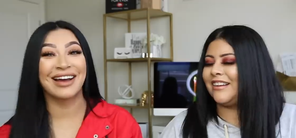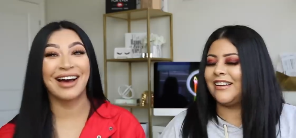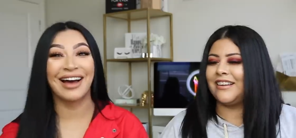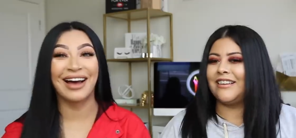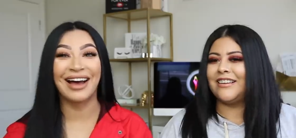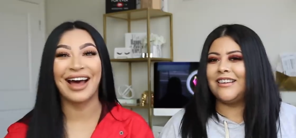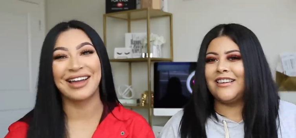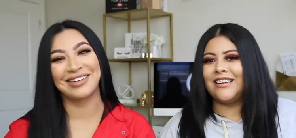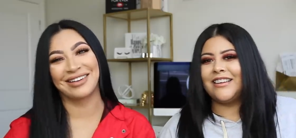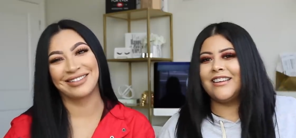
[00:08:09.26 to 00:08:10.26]
Speaker 1: huh?
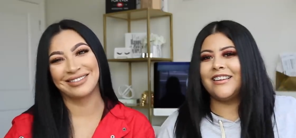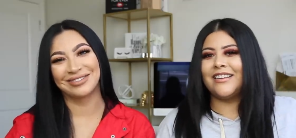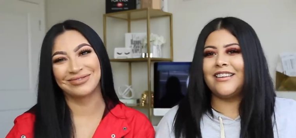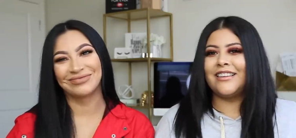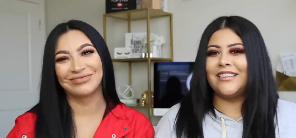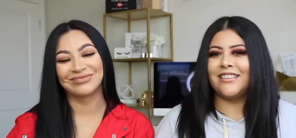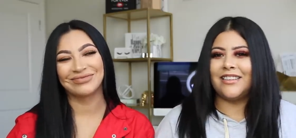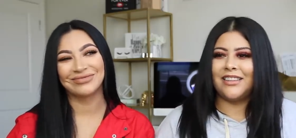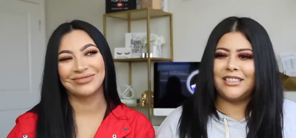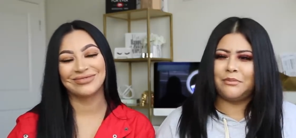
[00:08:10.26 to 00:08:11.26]
I know.
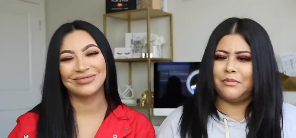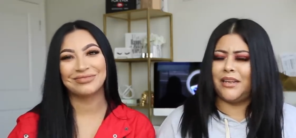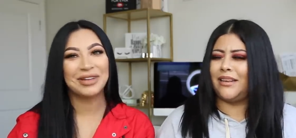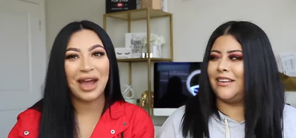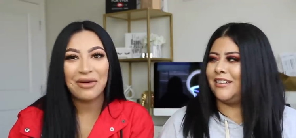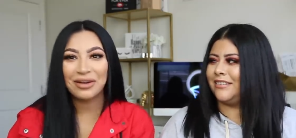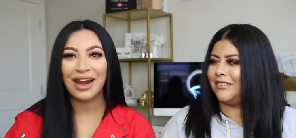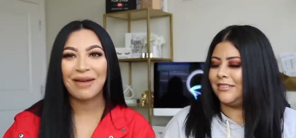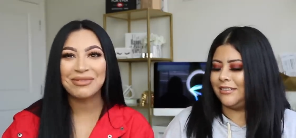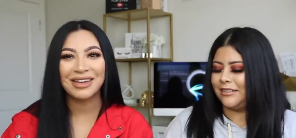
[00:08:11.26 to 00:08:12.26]
Speaker 2: That's mean. But
Speaker 1: now we're
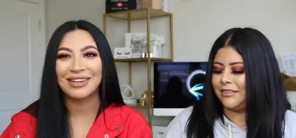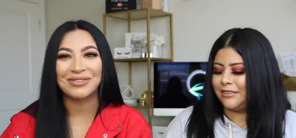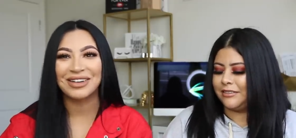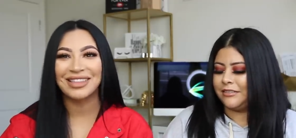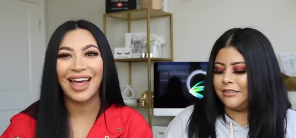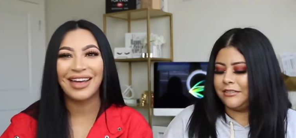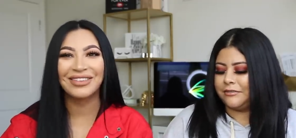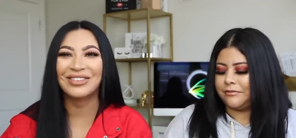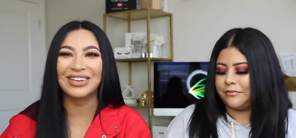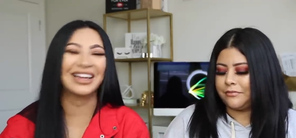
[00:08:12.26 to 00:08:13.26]
happy and we're in love.